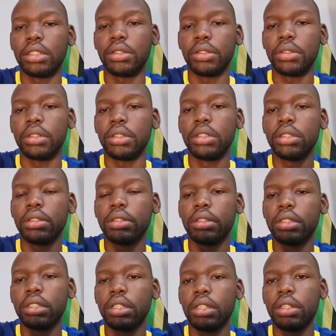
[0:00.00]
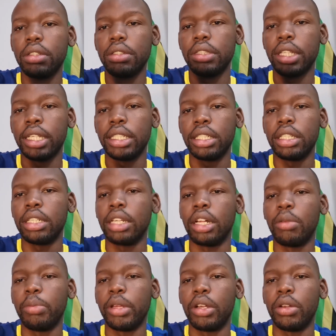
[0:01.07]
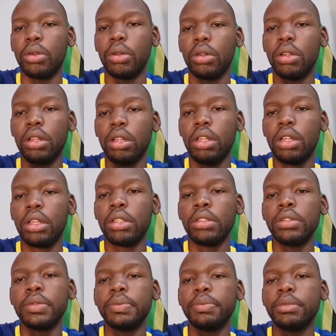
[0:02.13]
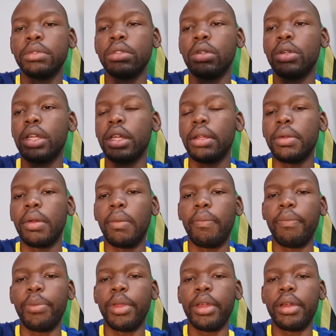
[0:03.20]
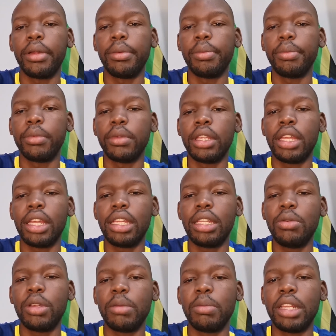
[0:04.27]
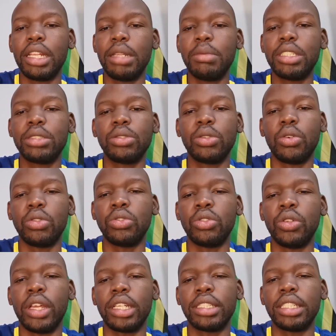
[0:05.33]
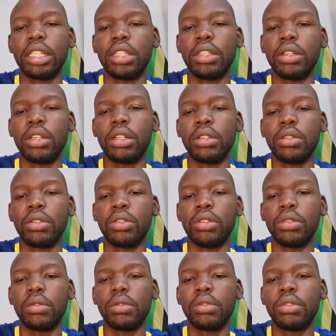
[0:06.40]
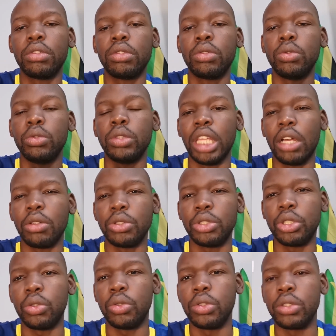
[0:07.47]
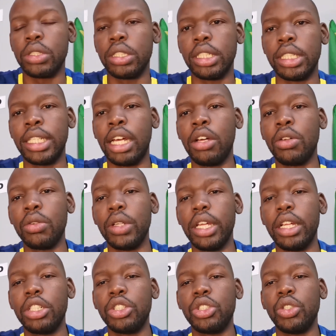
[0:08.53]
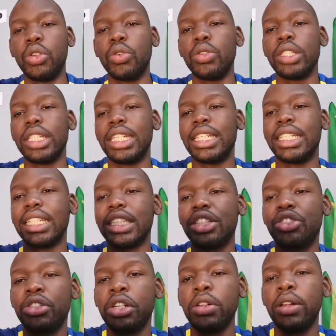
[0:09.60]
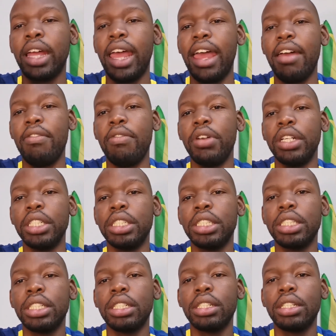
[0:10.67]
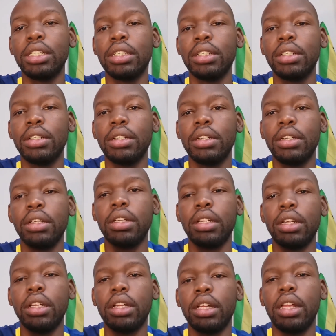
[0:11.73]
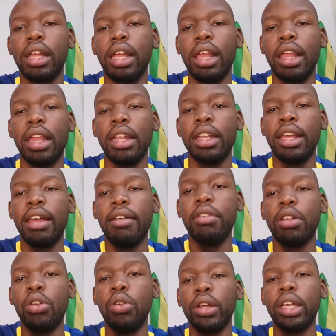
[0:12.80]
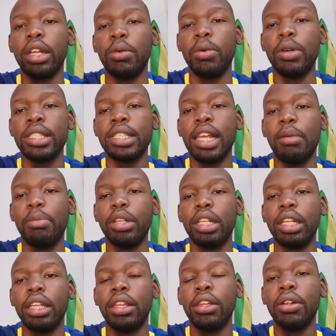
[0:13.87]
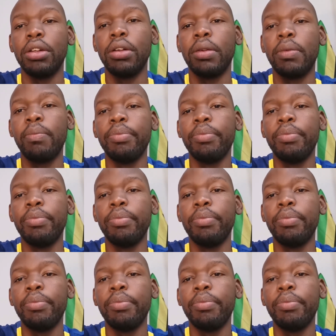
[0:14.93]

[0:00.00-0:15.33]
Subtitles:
dude, that didn't help at all. Okay. Yeah. Anyway, man, let me just go to exit to Dow Jones, the Dow Jones Industrial Average, and have a look at what's happening here.